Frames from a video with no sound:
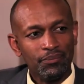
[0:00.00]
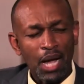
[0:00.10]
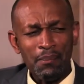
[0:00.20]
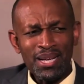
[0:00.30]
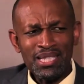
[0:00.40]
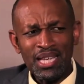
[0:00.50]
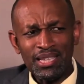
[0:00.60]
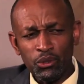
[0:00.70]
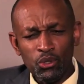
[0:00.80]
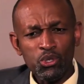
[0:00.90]
Am I saying
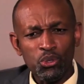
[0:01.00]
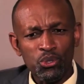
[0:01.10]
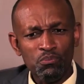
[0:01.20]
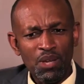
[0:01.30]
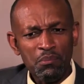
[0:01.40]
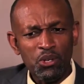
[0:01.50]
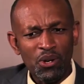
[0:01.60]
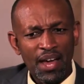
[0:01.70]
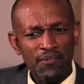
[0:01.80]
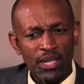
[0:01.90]
that those who maybe
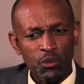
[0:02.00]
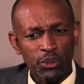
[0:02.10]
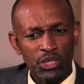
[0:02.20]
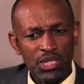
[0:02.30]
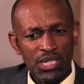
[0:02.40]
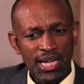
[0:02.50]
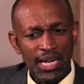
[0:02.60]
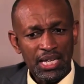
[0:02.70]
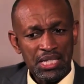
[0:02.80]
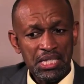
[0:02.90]
don't have that opportunity
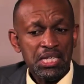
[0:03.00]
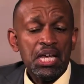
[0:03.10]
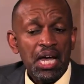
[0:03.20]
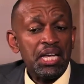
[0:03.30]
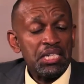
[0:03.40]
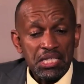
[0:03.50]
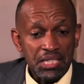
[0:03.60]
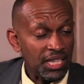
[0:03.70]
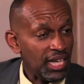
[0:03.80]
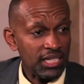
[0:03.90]
are lazy? I did
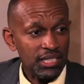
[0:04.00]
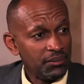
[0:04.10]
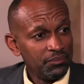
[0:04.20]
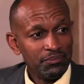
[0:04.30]
say that.